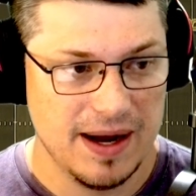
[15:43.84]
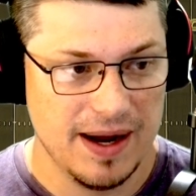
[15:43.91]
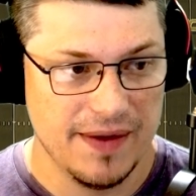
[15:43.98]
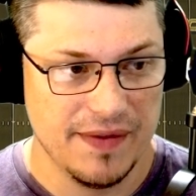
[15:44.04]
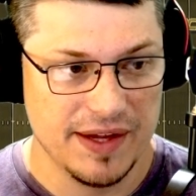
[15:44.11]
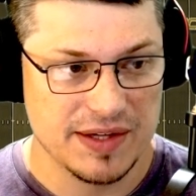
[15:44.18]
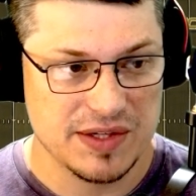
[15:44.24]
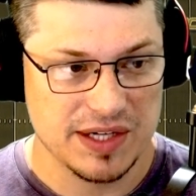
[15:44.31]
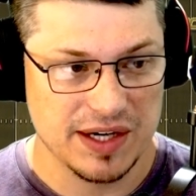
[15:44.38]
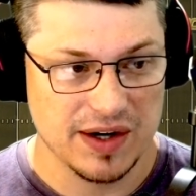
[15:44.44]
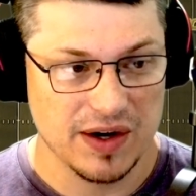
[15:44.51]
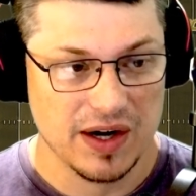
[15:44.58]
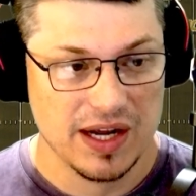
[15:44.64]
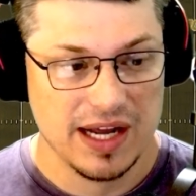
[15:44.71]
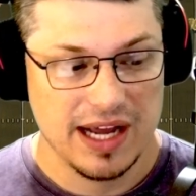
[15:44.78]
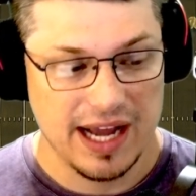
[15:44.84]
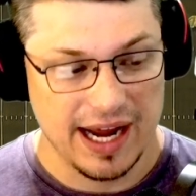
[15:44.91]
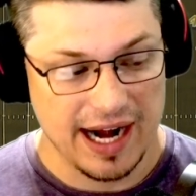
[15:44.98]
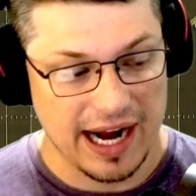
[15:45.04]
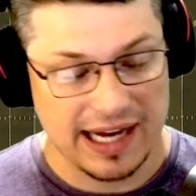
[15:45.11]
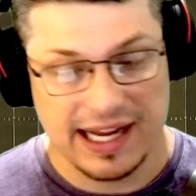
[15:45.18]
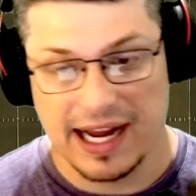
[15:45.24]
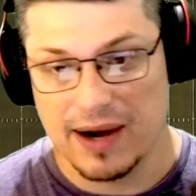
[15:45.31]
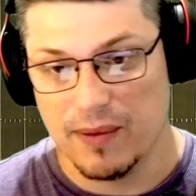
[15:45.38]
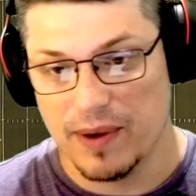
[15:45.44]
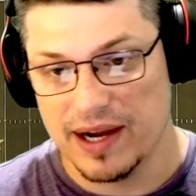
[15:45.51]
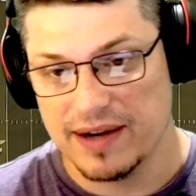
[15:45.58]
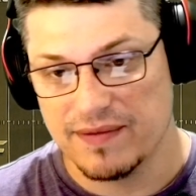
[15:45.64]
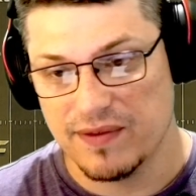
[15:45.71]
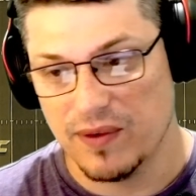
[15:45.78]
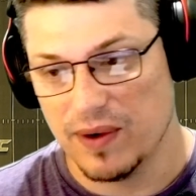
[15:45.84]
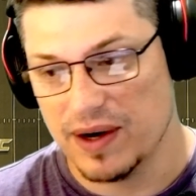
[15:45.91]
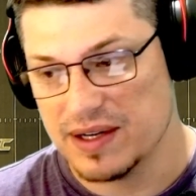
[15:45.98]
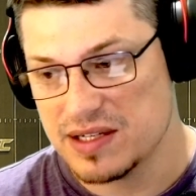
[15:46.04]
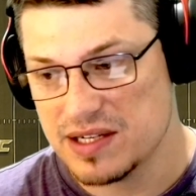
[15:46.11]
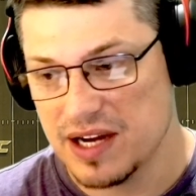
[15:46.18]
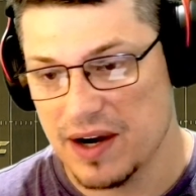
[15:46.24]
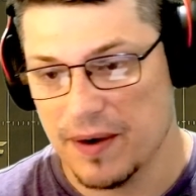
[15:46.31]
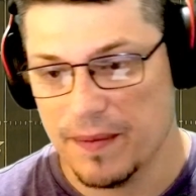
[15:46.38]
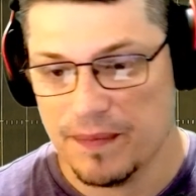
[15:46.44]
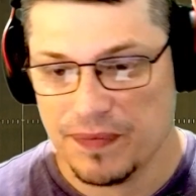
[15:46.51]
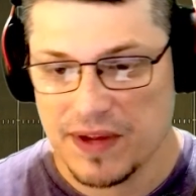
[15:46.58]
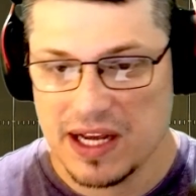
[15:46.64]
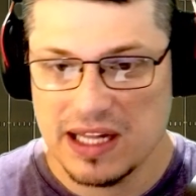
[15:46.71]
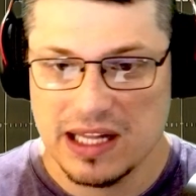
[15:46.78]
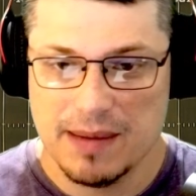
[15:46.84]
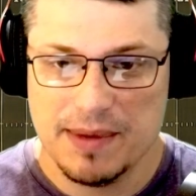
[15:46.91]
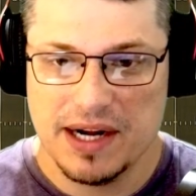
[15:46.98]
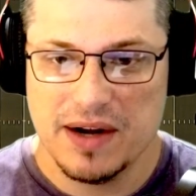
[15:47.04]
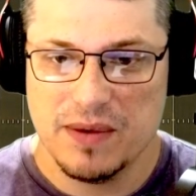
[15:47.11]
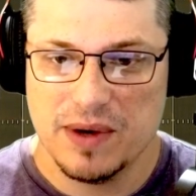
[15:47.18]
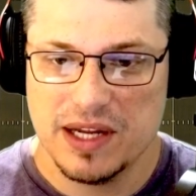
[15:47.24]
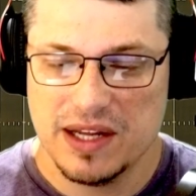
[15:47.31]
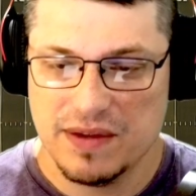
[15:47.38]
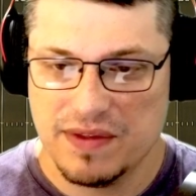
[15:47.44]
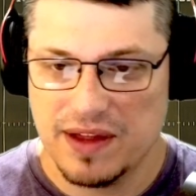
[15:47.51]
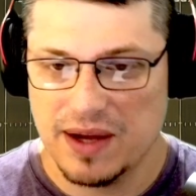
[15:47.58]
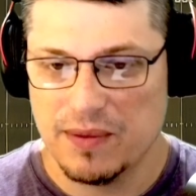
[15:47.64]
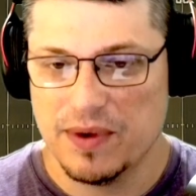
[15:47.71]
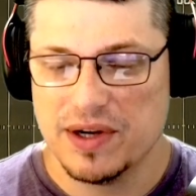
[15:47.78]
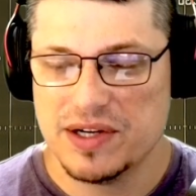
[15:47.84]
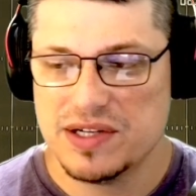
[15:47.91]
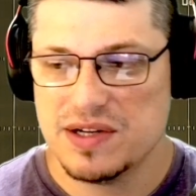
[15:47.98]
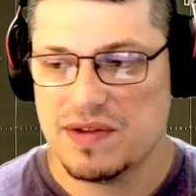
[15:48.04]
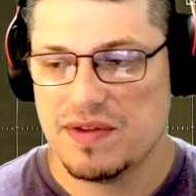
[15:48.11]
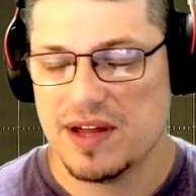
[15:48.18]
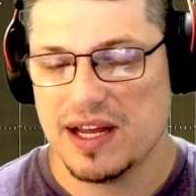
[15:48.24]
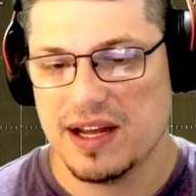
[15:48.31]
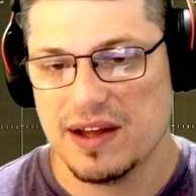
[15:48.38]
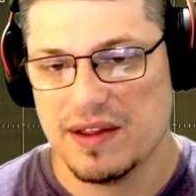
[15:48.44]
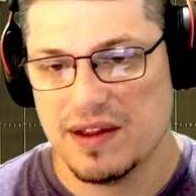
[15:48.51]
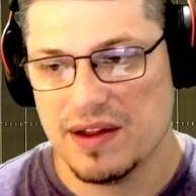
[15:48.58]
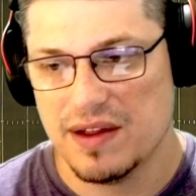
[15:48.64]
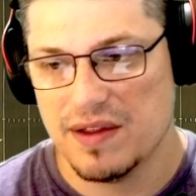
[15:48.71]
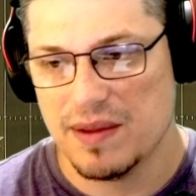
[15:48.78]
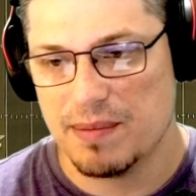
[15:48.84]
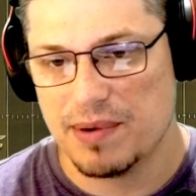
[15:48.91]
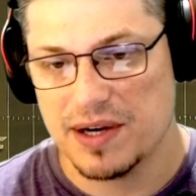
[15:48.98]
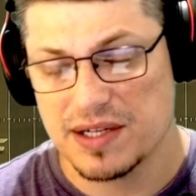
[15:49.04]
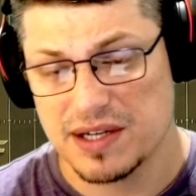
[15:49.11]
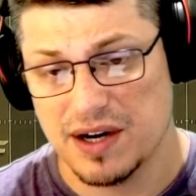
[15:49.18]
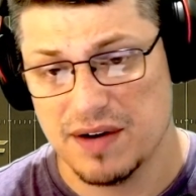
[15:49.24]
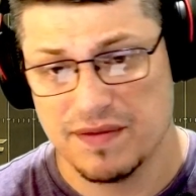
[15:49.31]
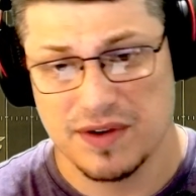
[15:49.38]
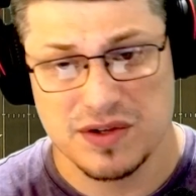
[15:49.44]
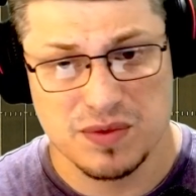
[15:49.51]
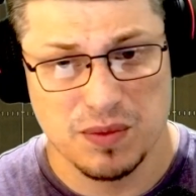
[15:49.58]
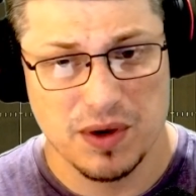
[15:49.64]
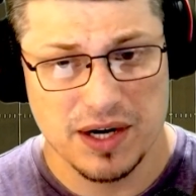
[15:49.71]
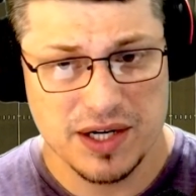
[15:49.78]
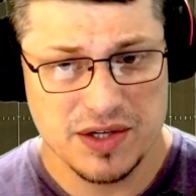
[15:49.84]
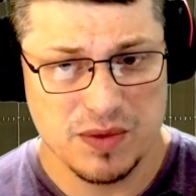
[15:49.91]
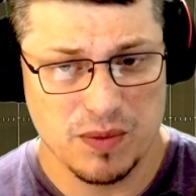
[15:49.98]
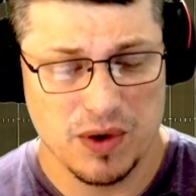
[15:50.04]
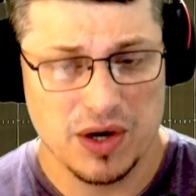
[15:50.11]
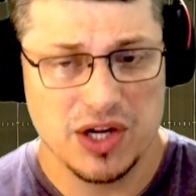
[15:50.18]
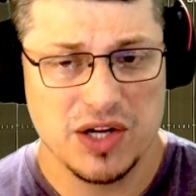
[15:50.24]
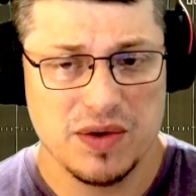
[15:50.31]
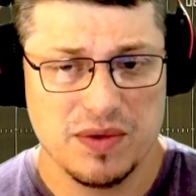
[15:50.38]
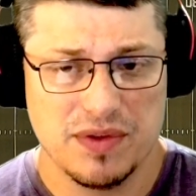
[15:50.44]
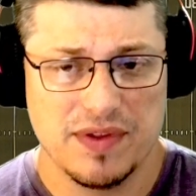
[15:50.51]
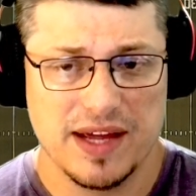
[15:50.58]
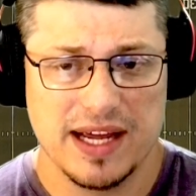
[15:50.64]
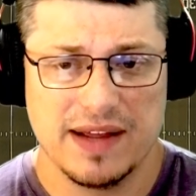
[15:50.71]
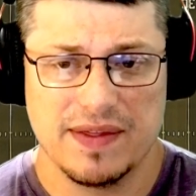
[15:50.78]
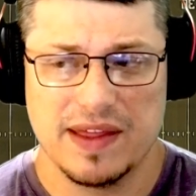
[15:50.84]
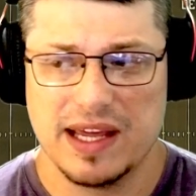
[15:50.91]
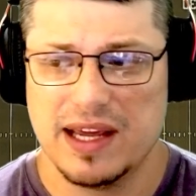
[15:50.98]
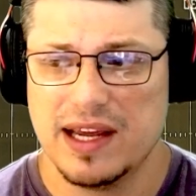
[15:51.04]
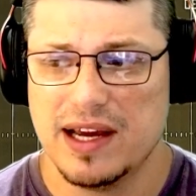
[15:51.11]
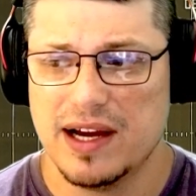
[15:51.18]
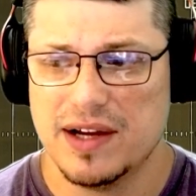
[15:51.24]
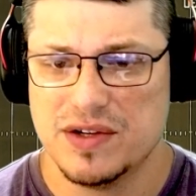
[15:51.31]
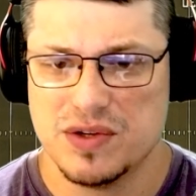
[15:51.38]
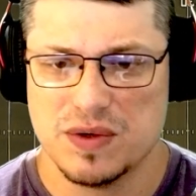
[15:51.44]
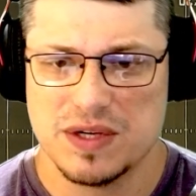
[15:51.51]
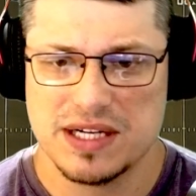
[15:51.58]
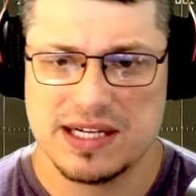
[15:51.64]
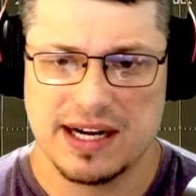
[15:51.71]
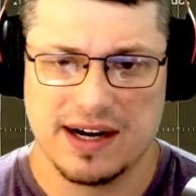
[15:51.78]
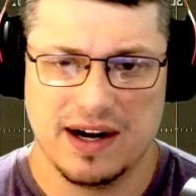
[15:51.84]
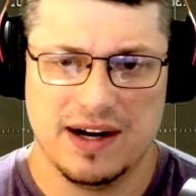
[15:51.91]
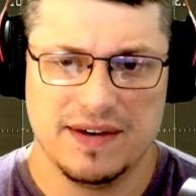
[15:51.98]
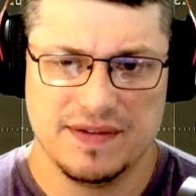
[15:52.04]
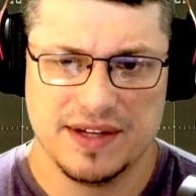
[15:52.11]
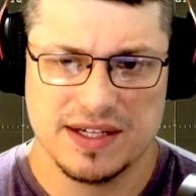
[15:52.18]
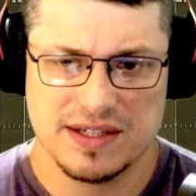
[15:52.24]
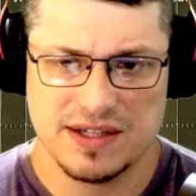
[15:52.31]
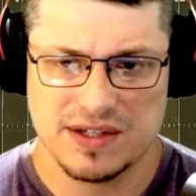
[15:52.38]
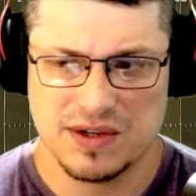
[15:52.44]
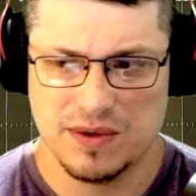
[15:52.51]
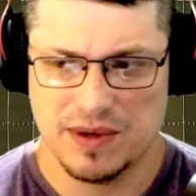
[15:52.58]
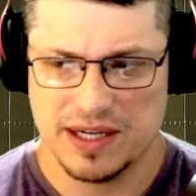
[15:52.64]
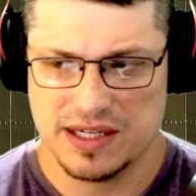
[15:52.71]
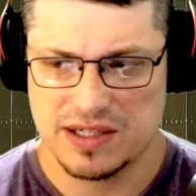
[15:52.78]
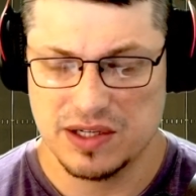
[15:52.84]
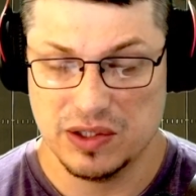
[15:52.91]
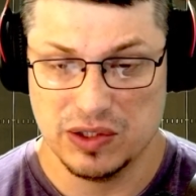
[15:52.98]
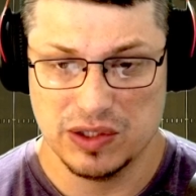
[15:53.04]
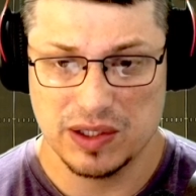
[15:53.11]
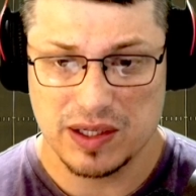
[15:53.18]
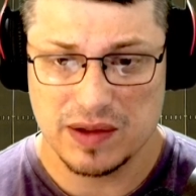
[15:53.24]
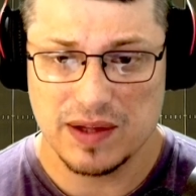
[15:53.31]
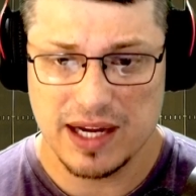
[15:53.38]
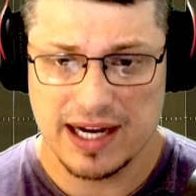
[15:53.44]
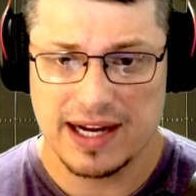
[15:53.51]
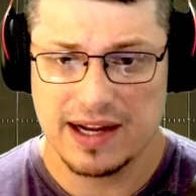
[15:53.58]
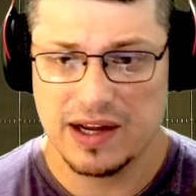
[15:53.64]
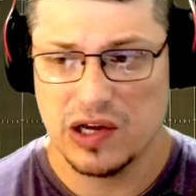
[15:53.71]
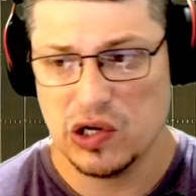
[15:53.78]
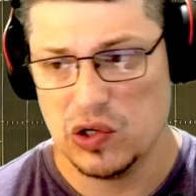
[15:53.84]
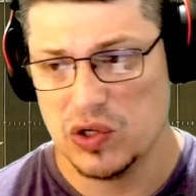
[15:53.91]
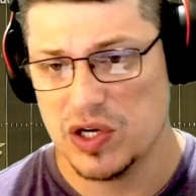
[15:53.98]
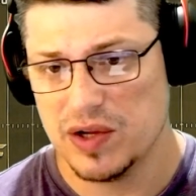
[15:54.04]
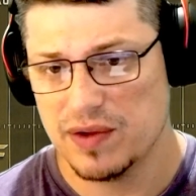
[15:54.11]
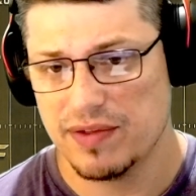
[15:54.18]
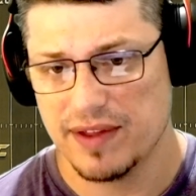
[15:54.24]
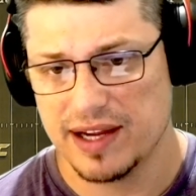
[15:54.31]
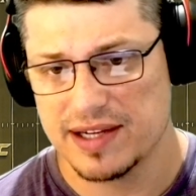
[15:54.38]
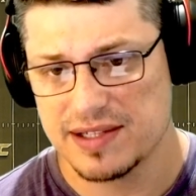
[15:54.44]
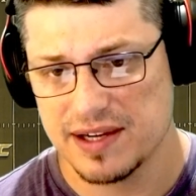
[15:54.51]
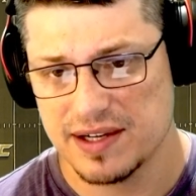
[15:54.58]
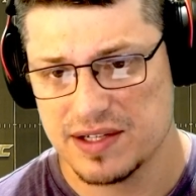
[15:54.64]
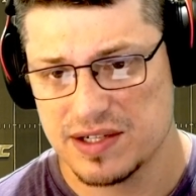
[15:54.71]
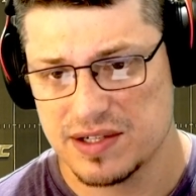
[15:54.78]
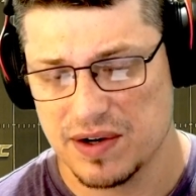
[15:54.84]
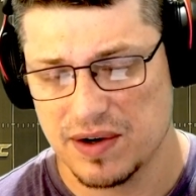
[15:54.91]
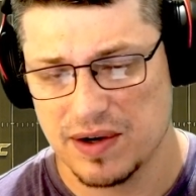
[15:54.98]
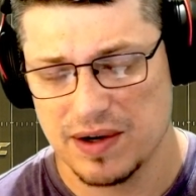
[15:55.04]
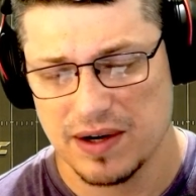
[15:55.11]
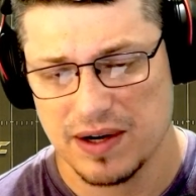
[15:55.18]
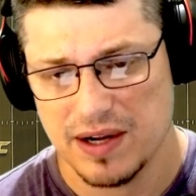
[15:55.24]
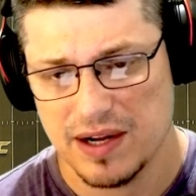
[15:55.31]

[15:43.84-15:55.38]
this year, and I can't wait for it. So let me know what you think. What did you think of the press conference? What do you think the Georgia Tech offense is going to look like? Who do you think is going to start?